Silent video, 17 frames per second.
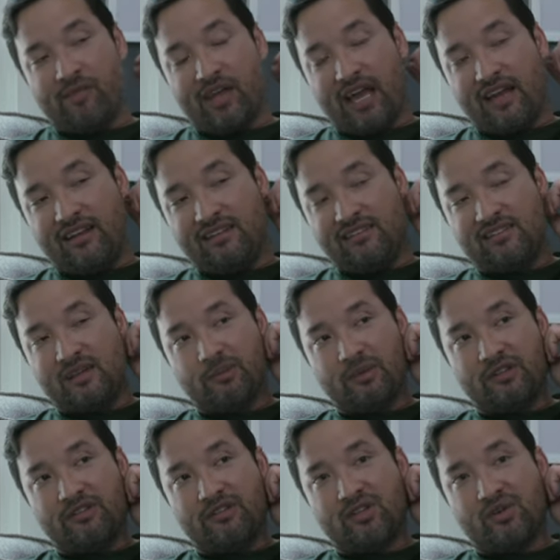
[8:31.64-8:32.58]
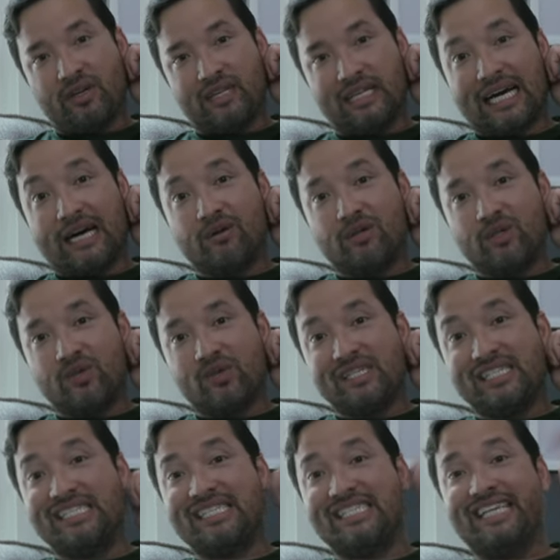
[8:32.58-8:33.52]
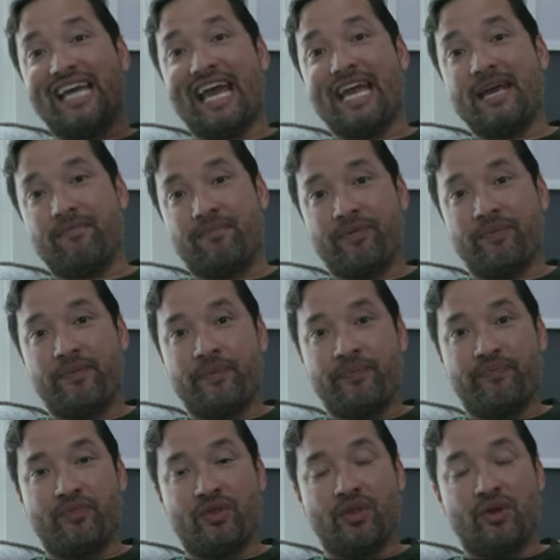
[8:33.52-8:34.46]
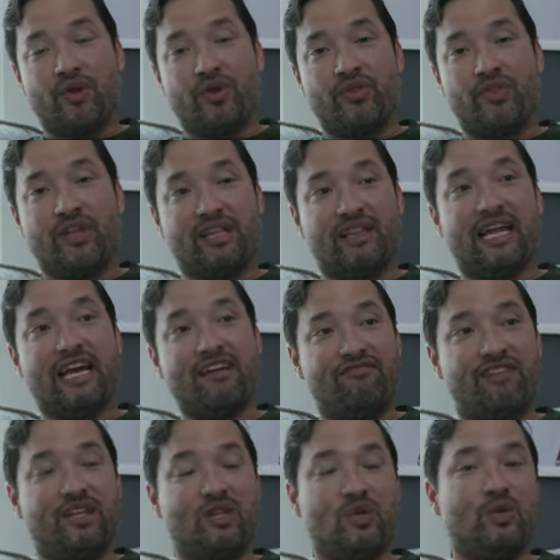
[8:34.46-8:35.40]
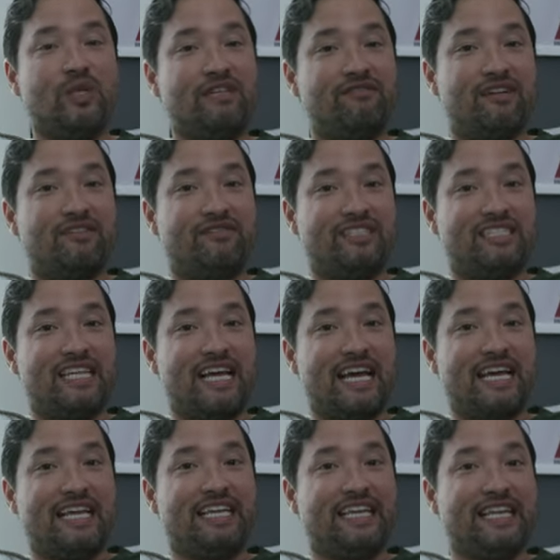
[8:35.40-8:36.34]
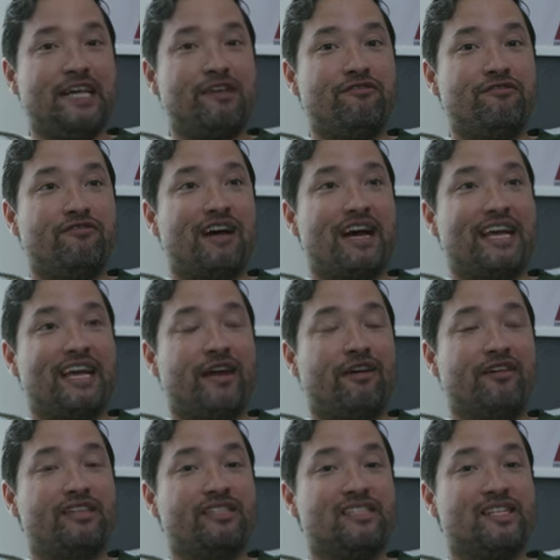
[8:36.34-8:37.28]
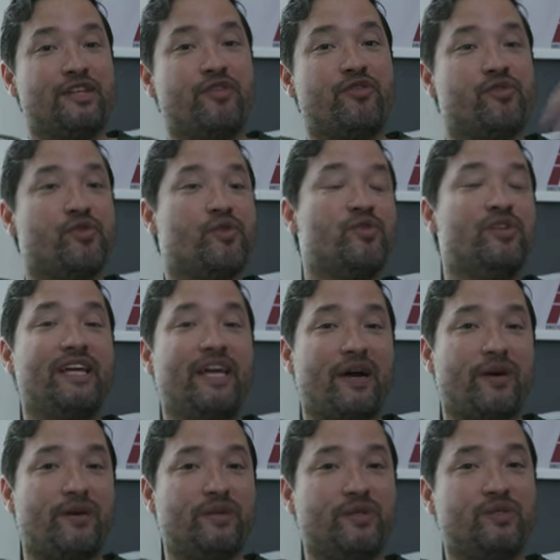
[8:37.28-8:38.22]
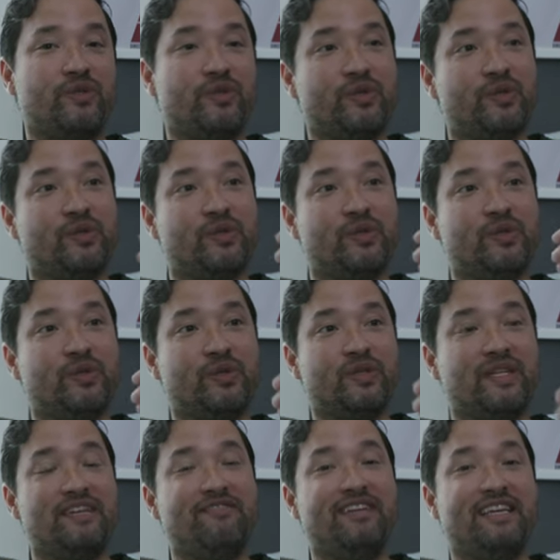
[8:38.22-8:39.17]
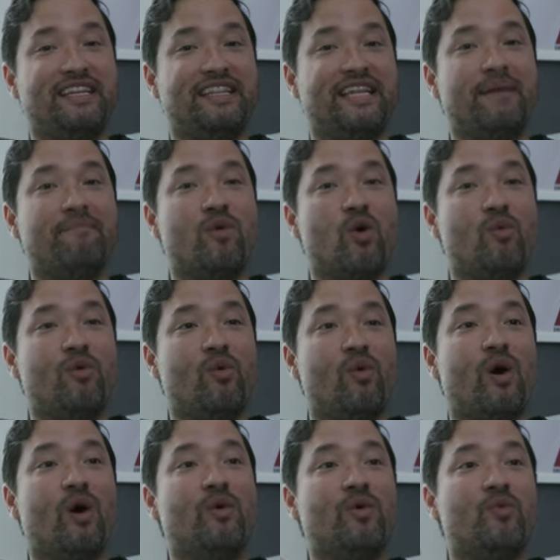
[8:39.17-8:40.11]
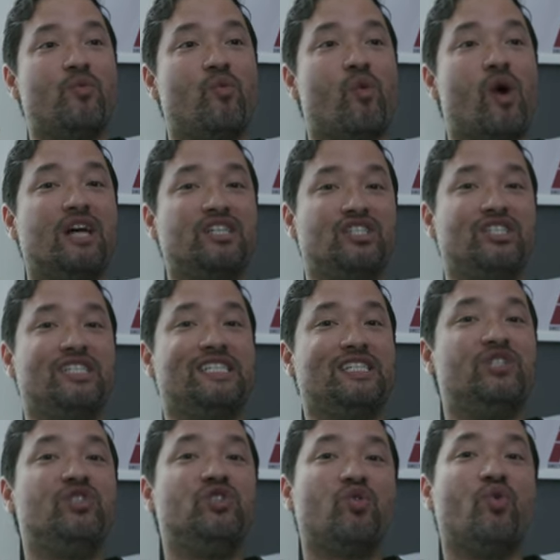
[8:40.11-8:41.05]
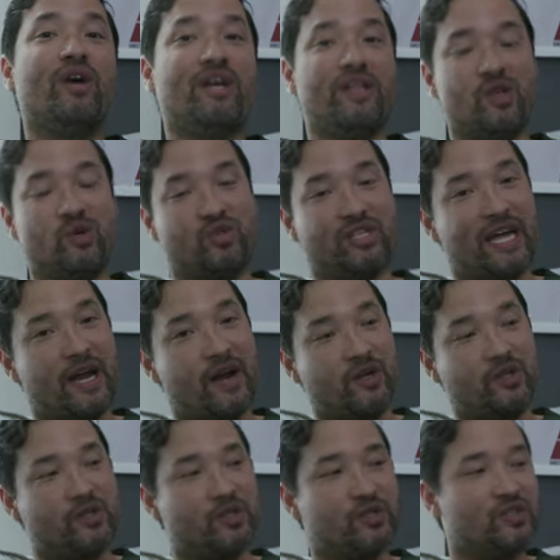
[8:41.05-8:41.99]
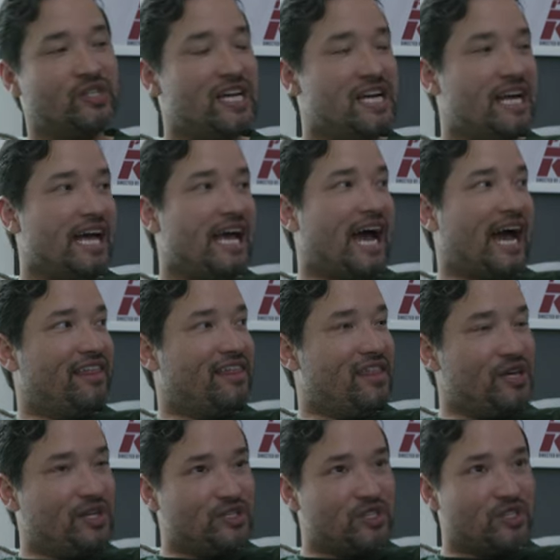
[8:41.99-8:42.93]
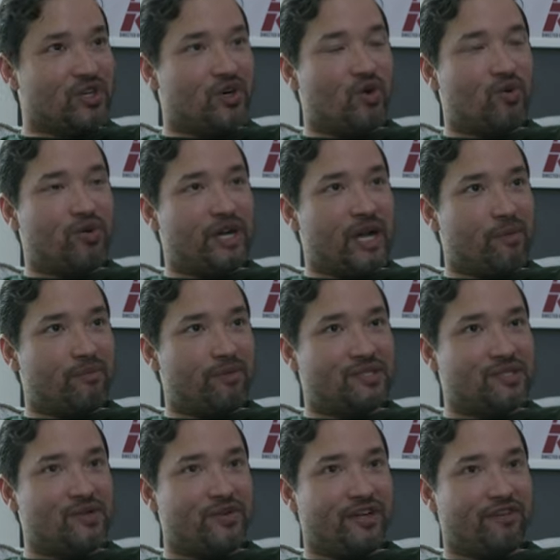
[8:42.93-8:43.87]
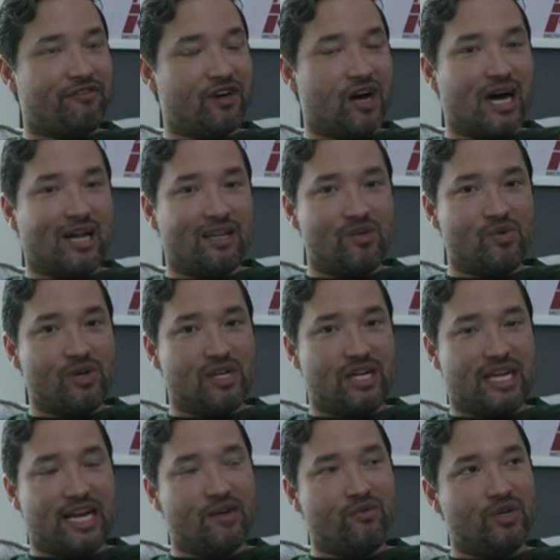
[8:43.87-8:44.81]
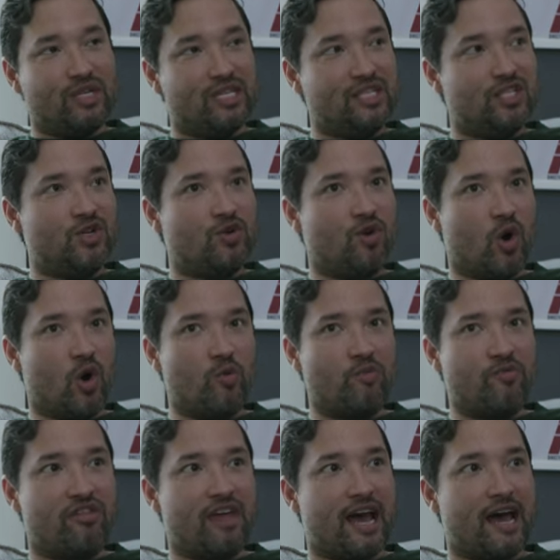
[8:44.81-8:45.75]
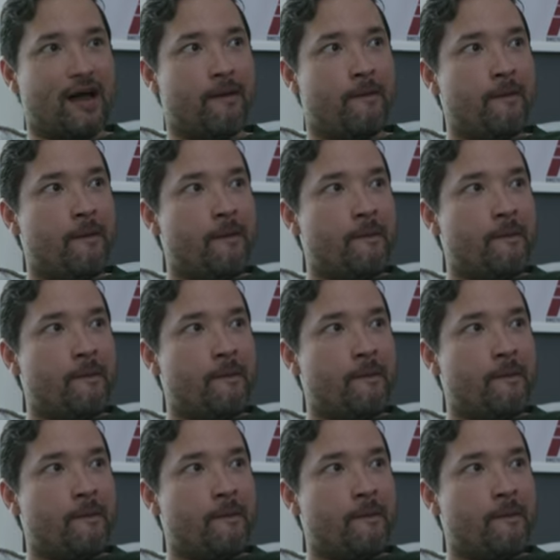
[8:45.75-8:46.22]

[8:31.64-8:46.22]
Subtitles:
and it's something to allow you to escape the life that you live every day and live vicariously through the characters, or you're living in that moment while watching and enjoying those characters. I think it's a golden opportunity for Hollywood, and I really do hope that